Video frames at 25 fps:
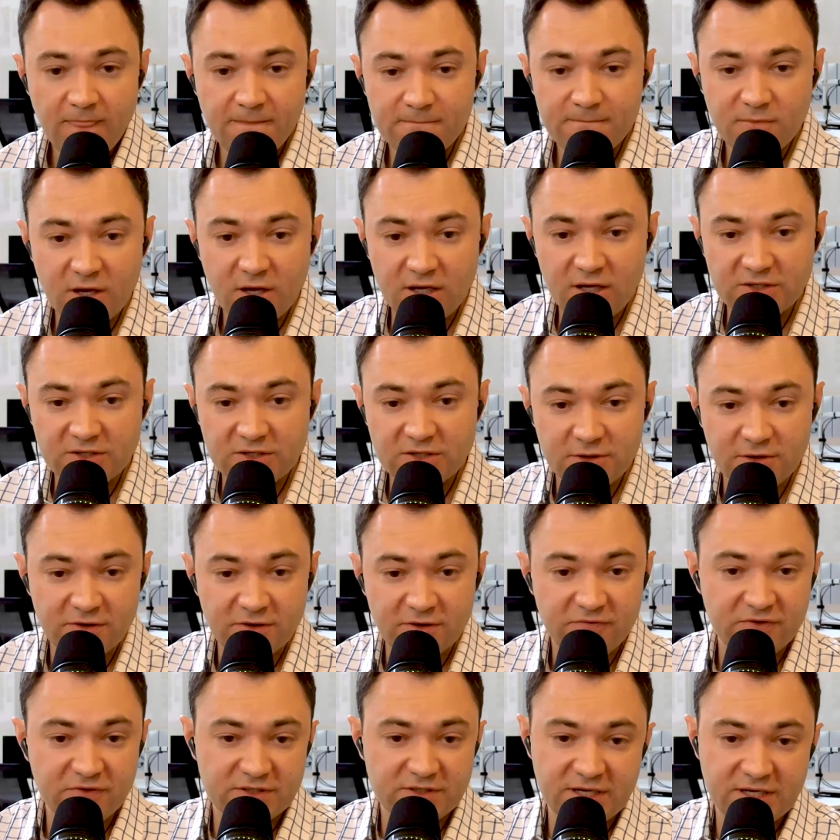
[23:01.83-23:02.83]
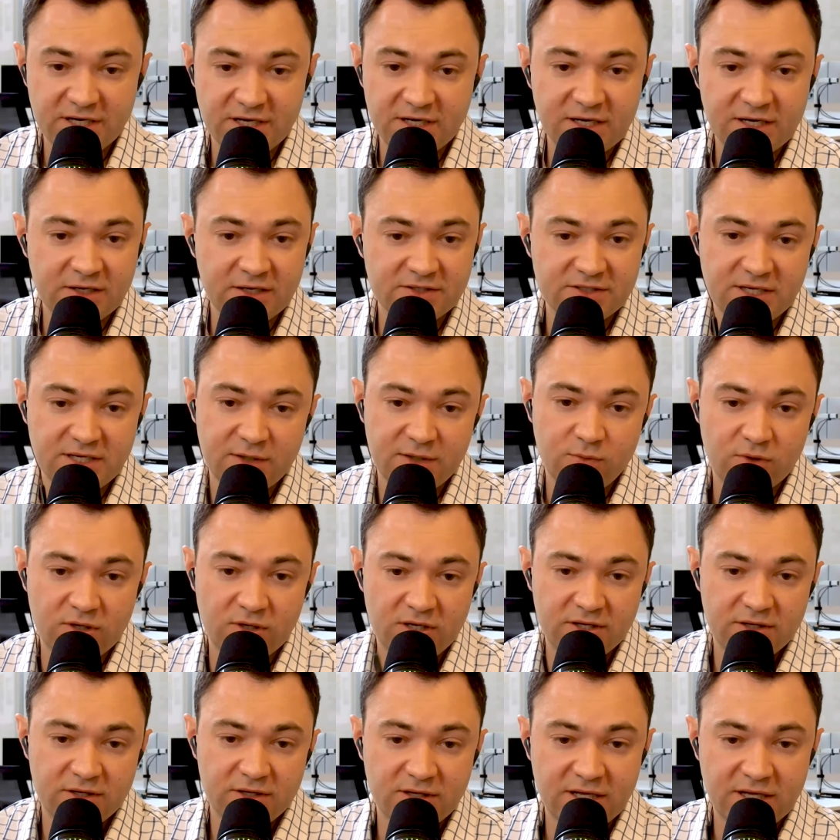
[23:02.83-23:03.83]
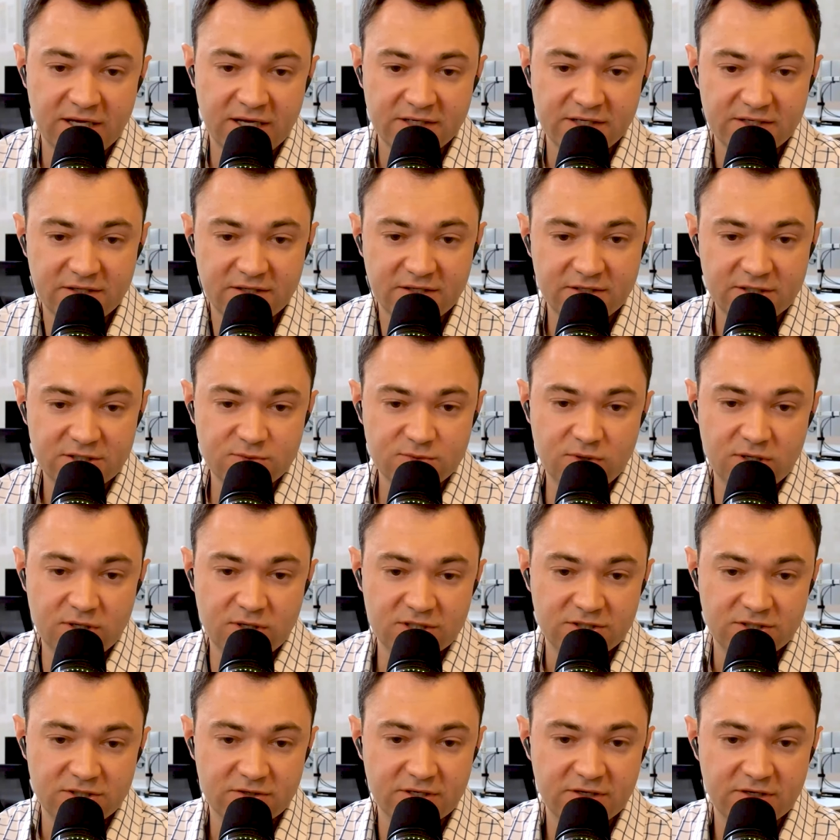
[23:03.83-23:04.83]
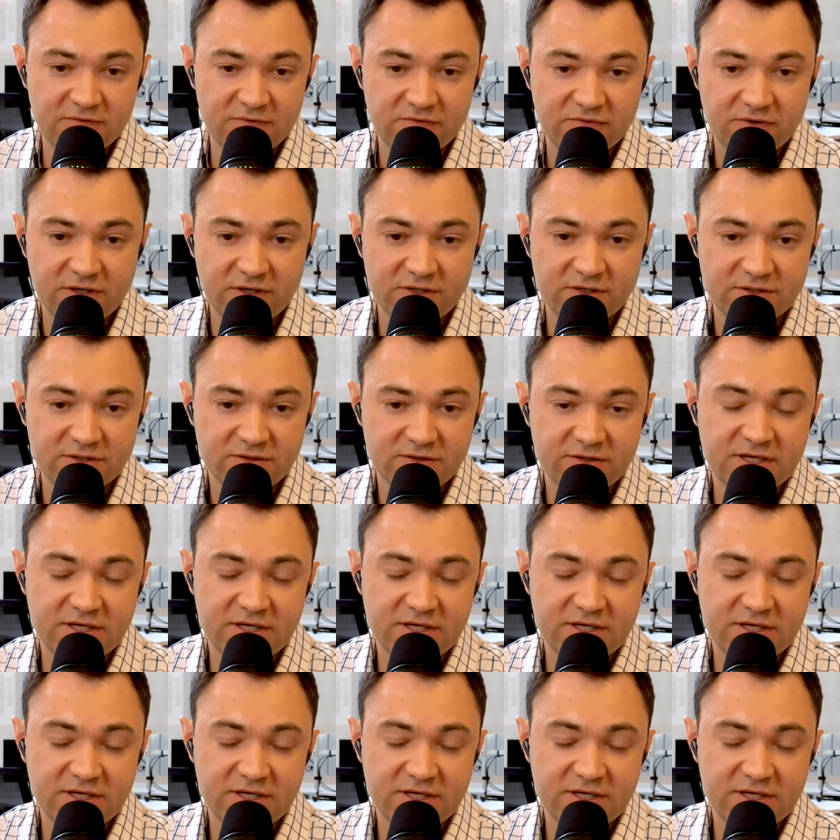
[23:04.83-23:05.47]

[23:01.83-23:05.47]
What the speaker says: Also, if it's on an outside wall, the line to the dishwasher can freeze.